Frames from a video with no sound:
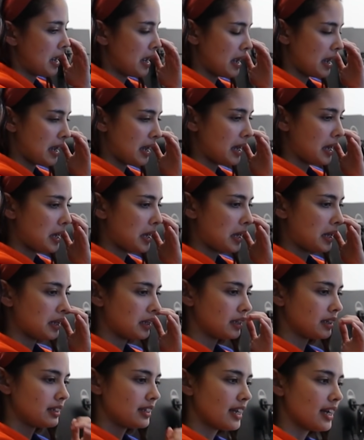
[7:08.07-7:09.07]

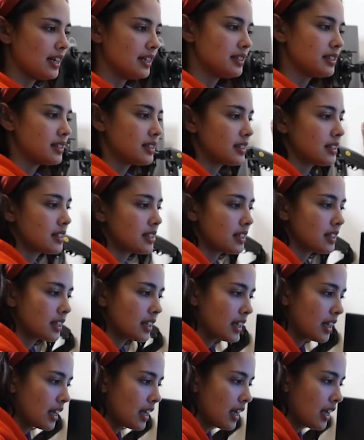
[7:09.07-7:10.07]
And yes,
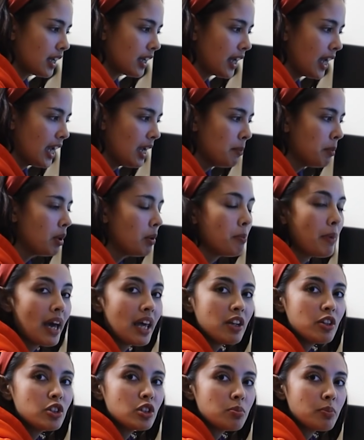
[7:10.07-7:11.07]
cable
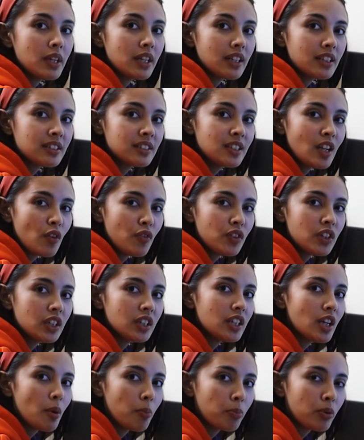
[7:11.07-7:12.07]
management is
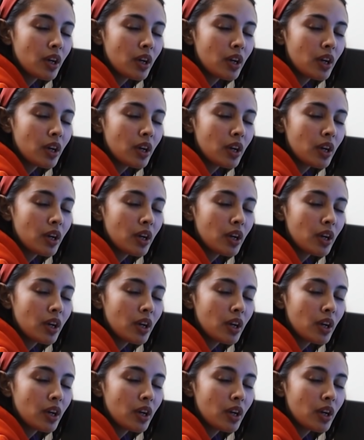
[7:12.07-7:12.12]
definitely a